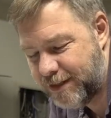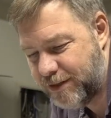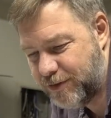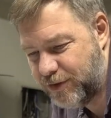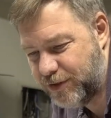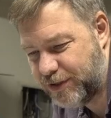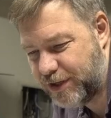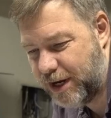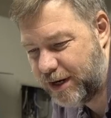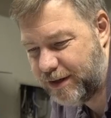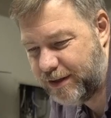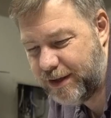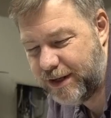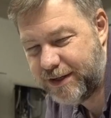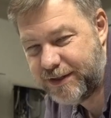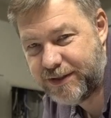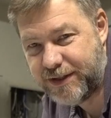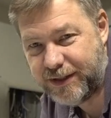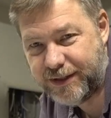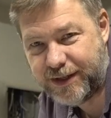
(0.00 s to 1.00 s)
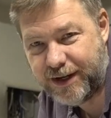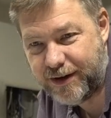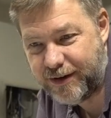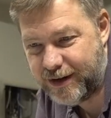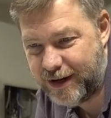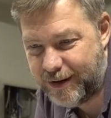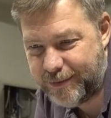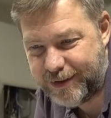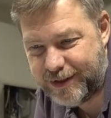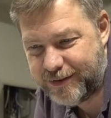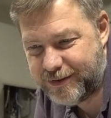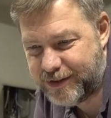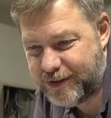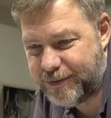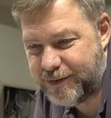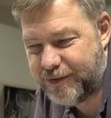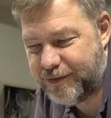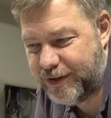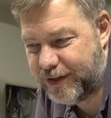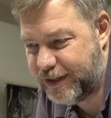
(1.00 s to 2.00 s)
Just kind of let it sit there, and I mean, it was up
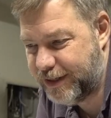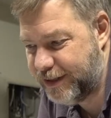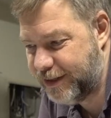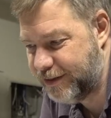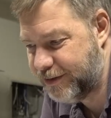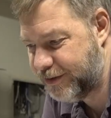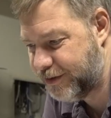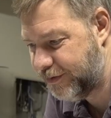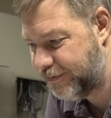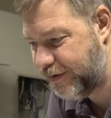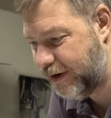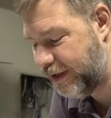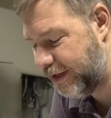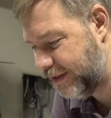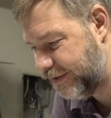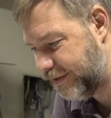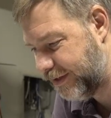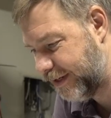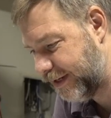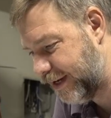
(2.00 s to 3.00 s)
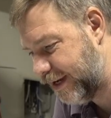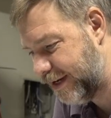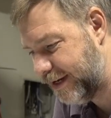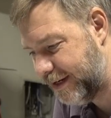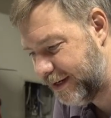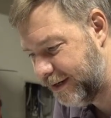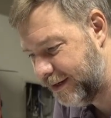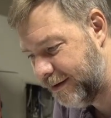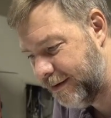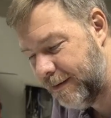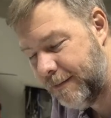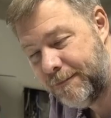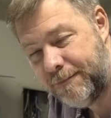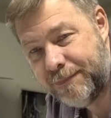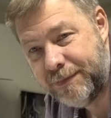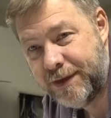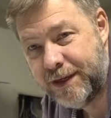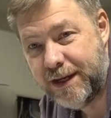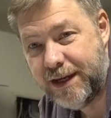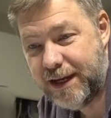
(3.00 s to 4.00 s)
there for like a year, so finally I was like, hey,
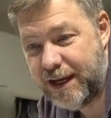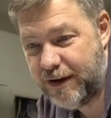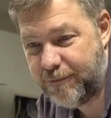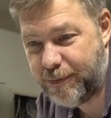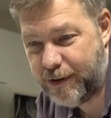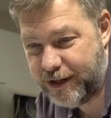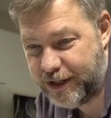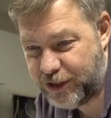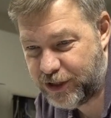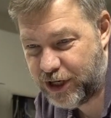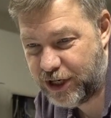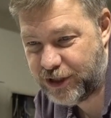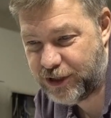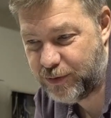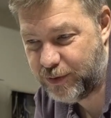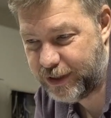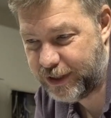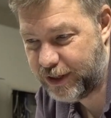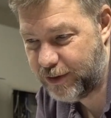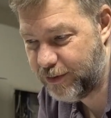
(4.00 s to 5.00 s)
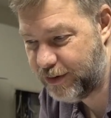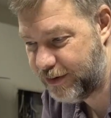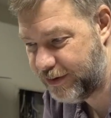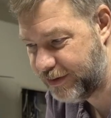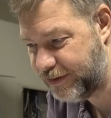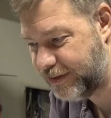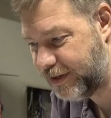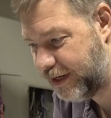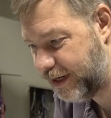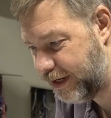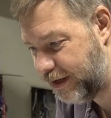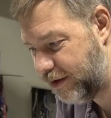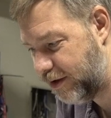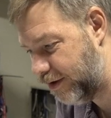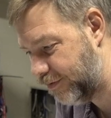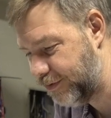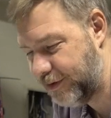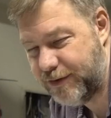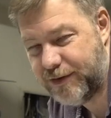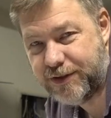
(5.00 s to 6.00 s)
if by any chance you want to get rid of this thing, I'll
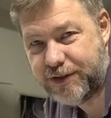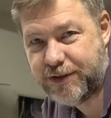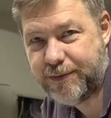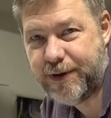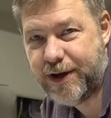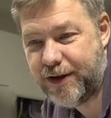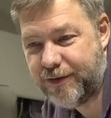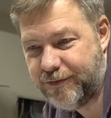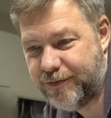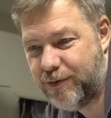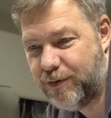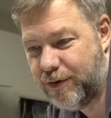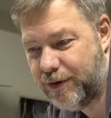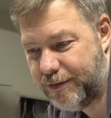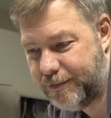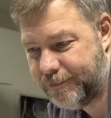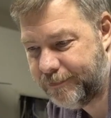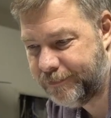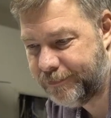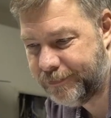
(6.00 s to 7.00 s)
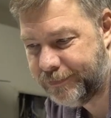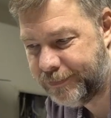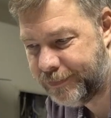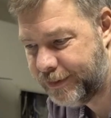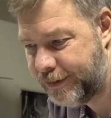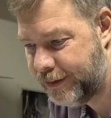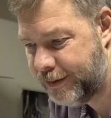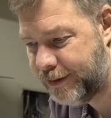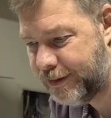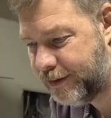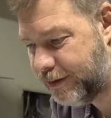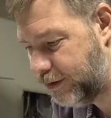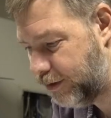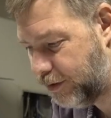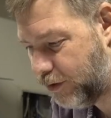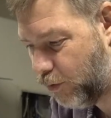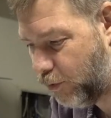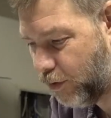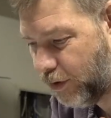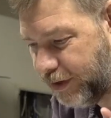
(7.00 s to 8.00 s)
offer you this amount for it.
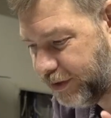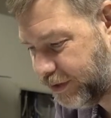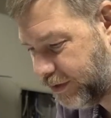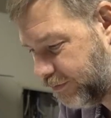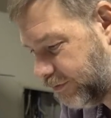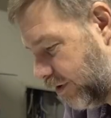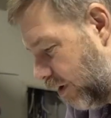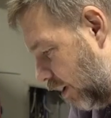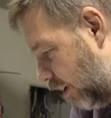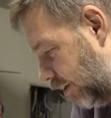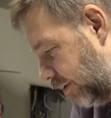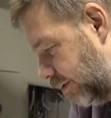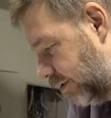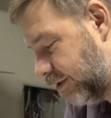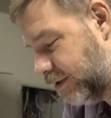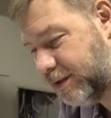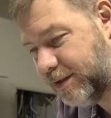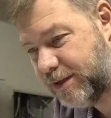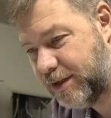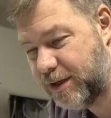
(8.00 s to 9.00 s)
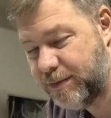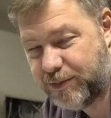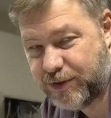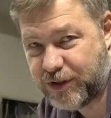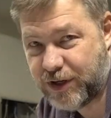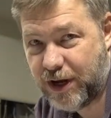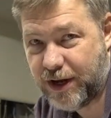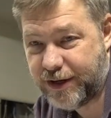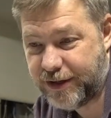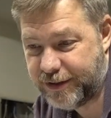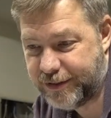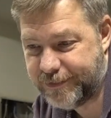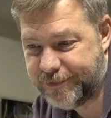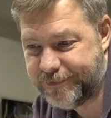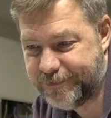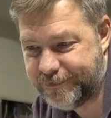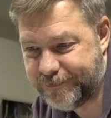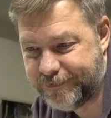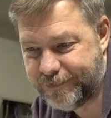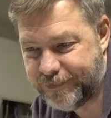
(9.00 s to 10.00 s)
No worries if not. I'm just kind of,
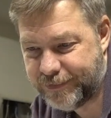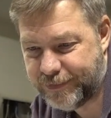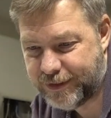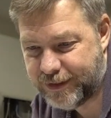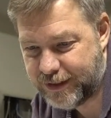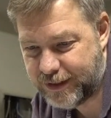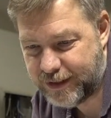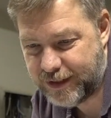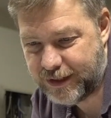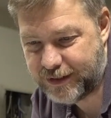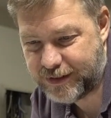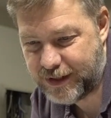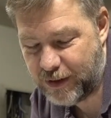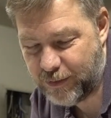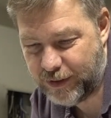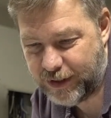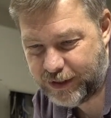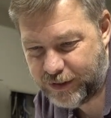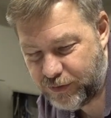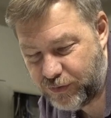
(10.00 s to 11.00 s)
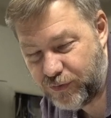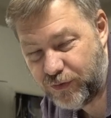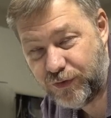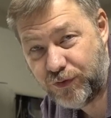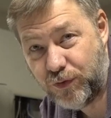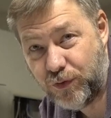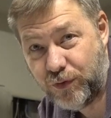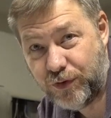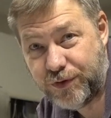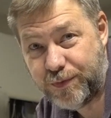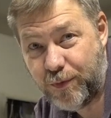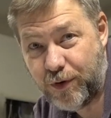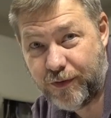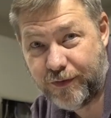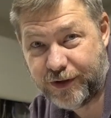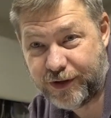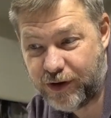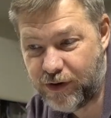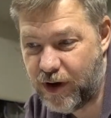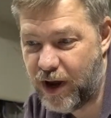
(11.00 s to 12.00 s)
it's not really a useful tool, it's more of
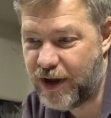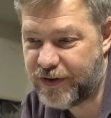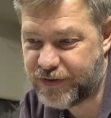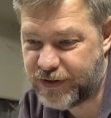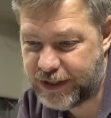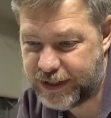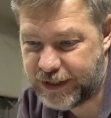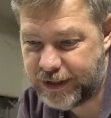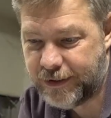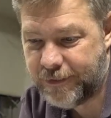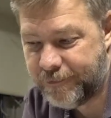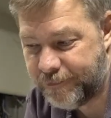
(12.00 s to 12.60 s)
a curiosity.